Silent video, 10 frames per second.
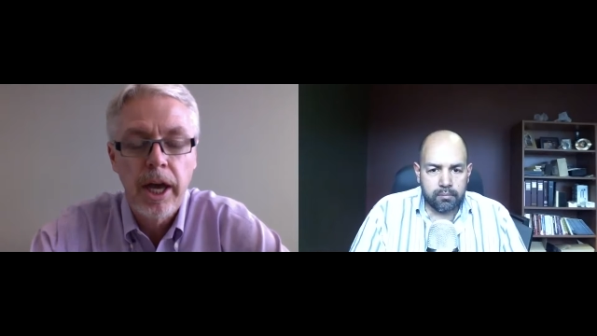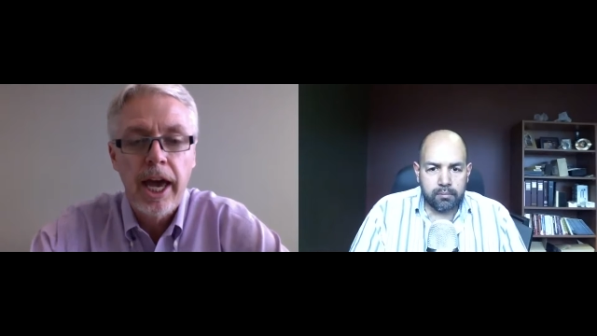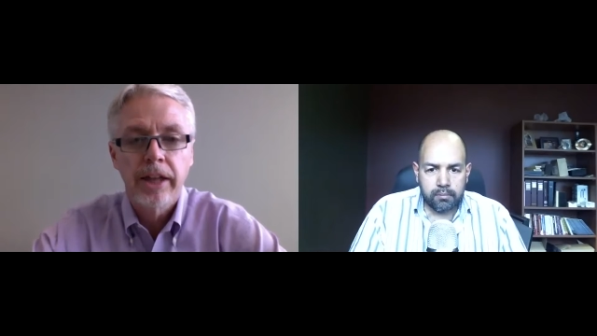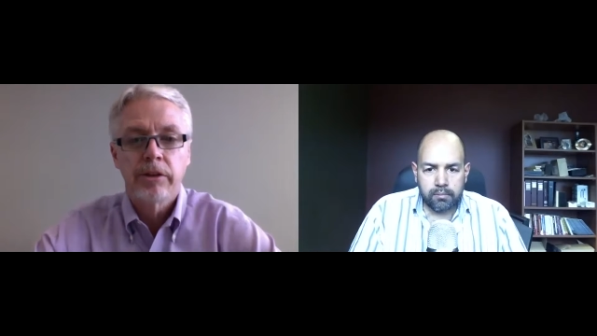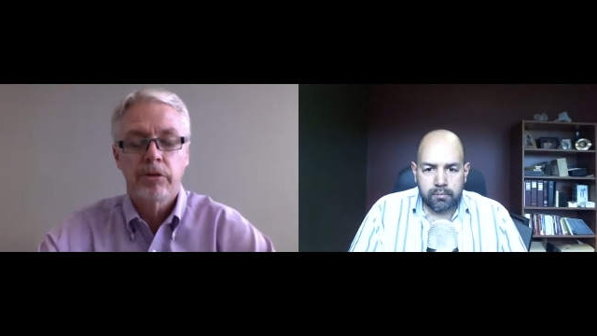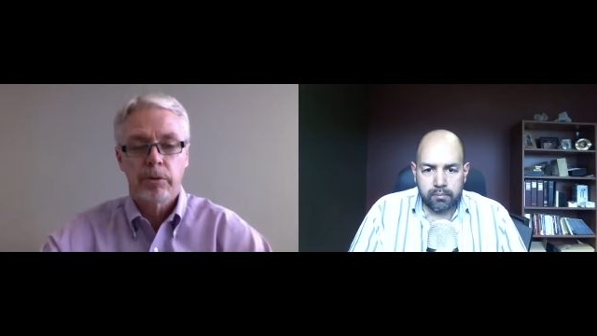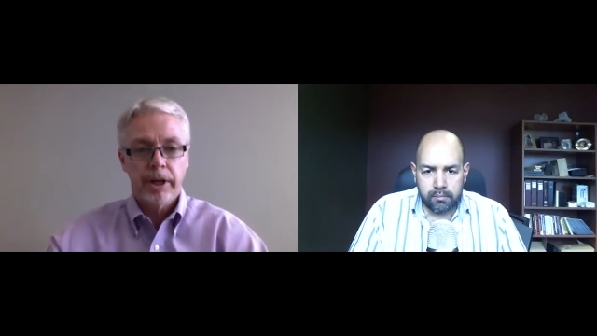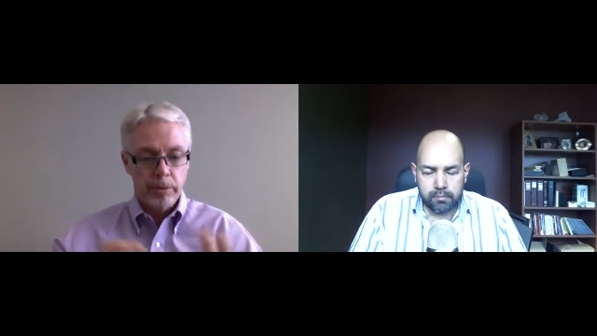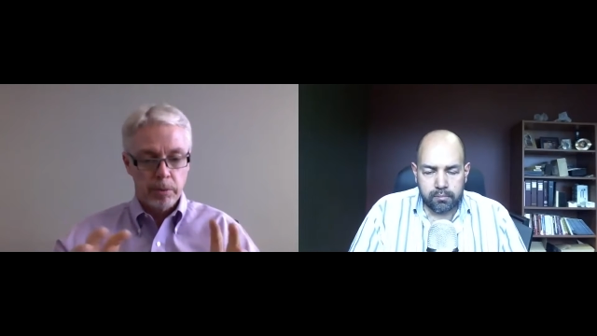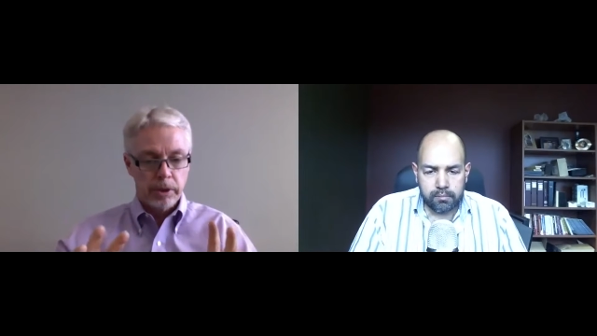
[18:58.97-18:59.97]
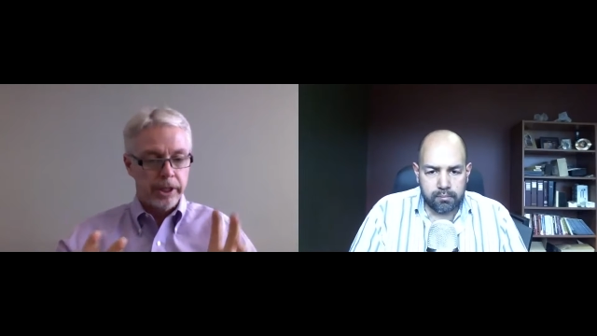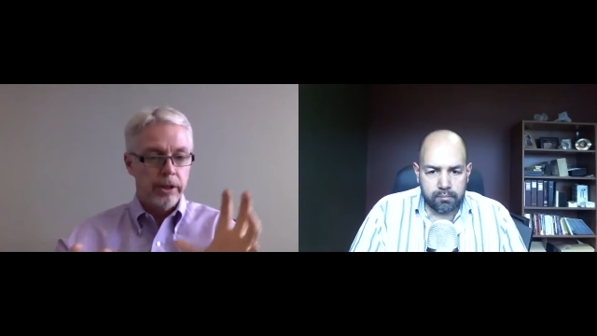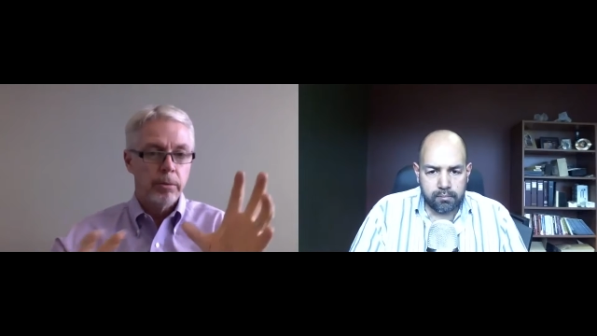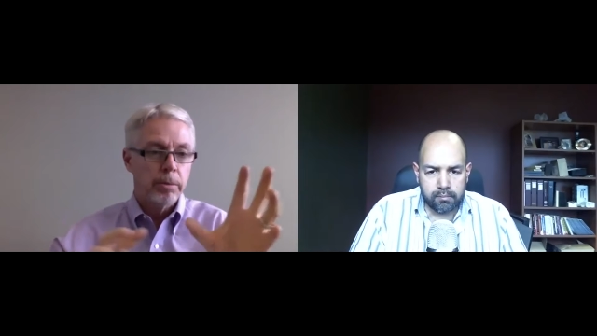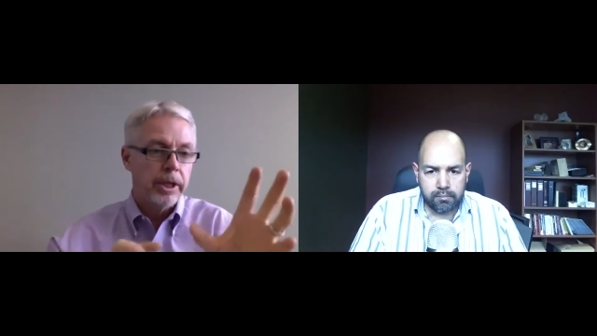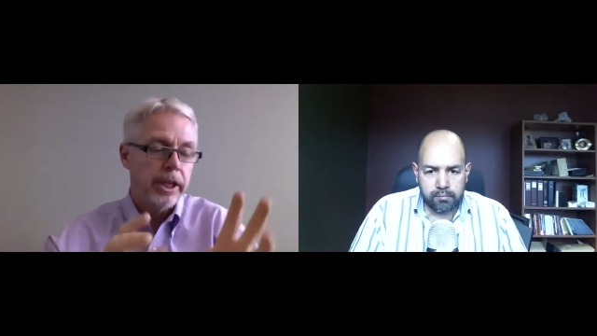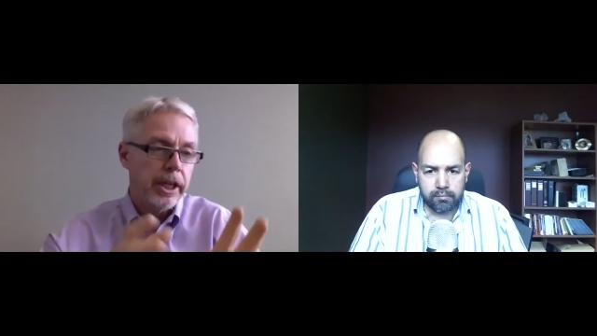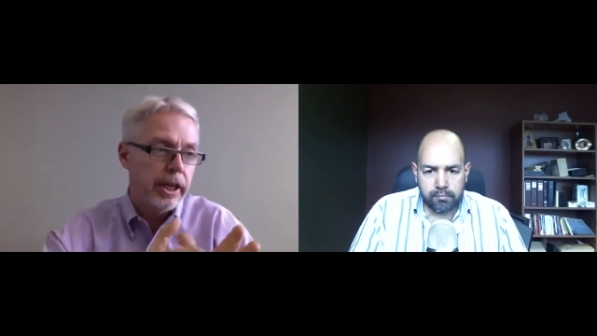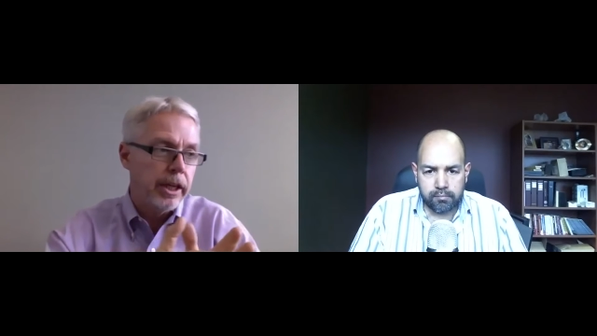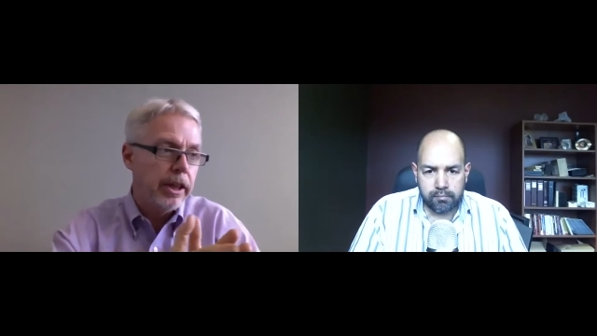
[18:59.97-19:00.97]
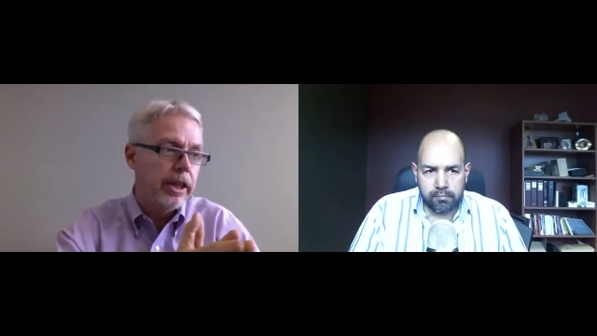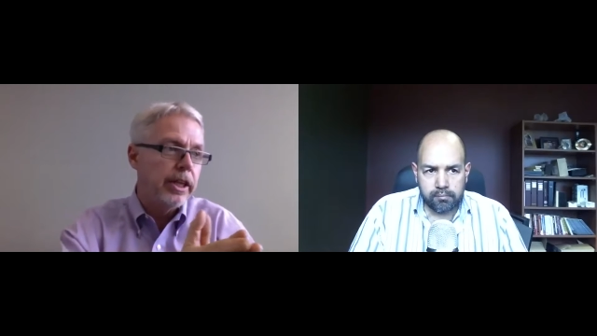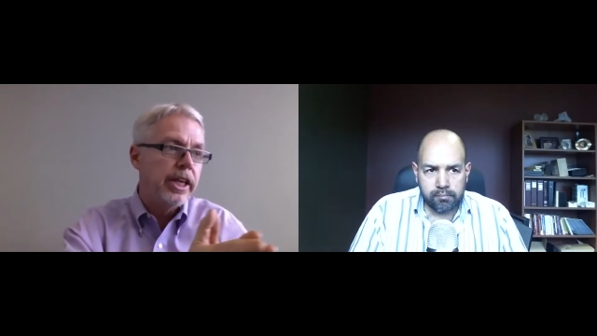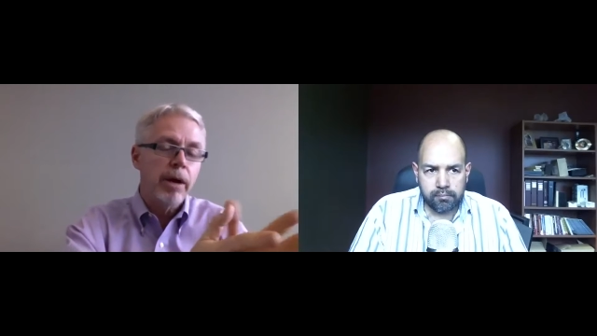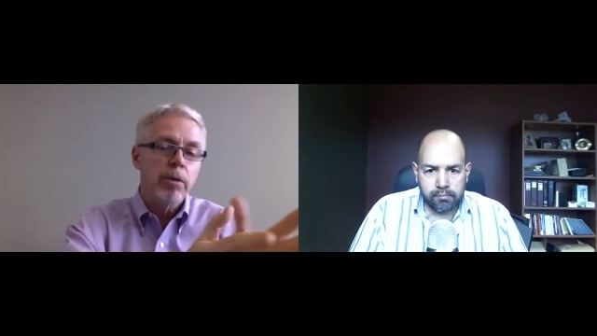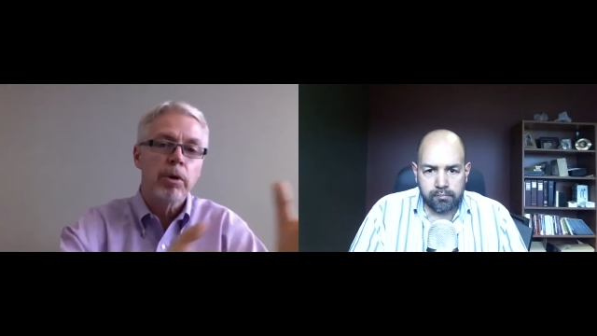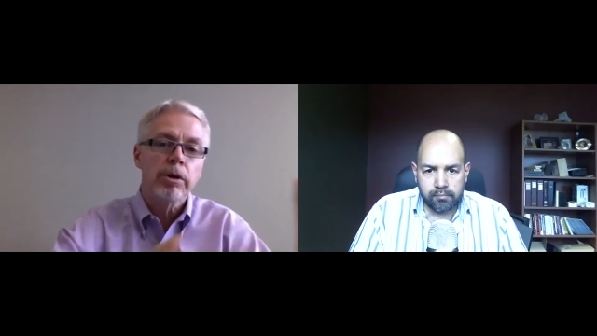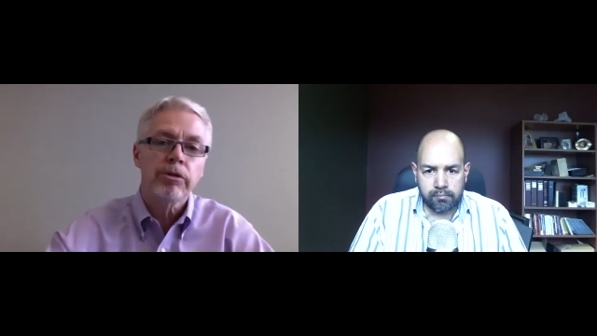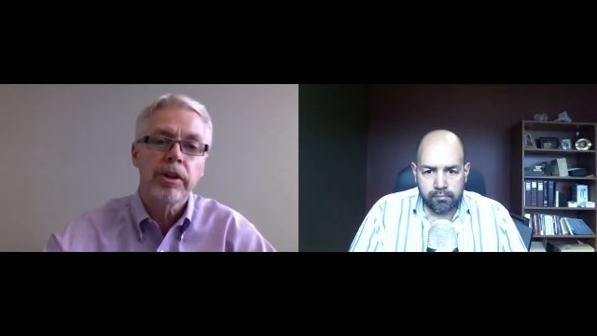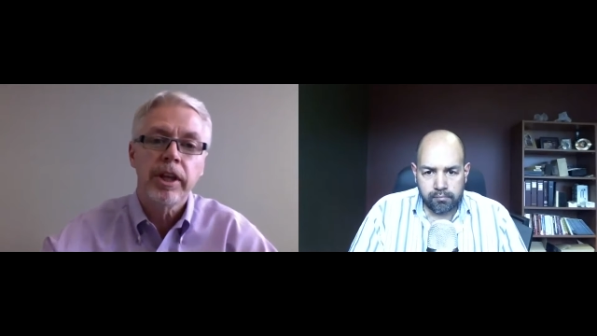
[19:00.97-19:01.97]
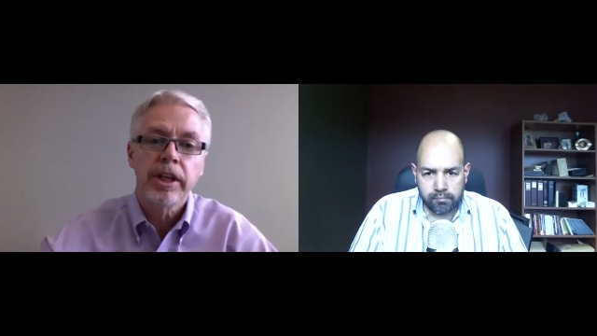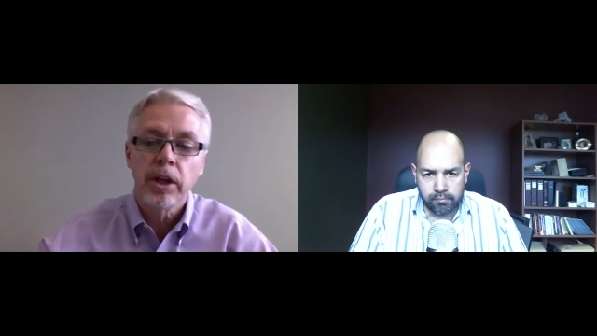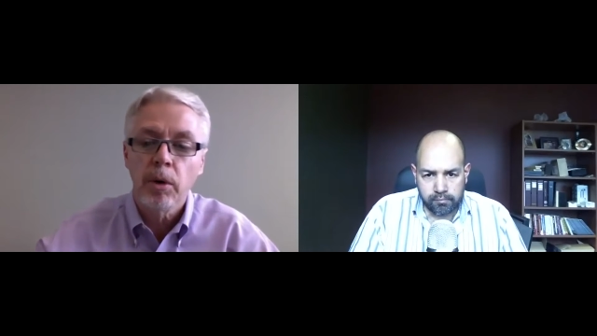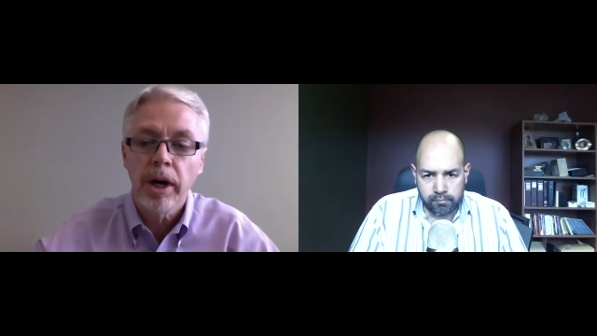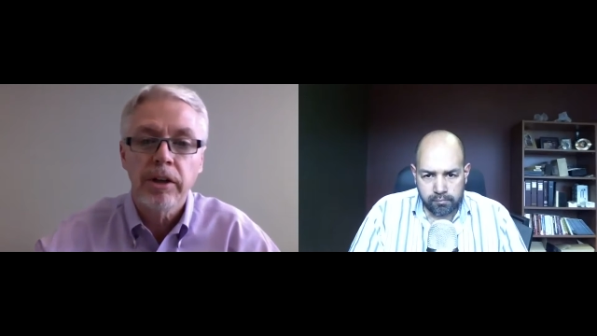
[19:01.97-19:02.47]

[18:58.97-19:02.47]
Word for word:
Speaker 1: and the strength will either be in the networks that they know how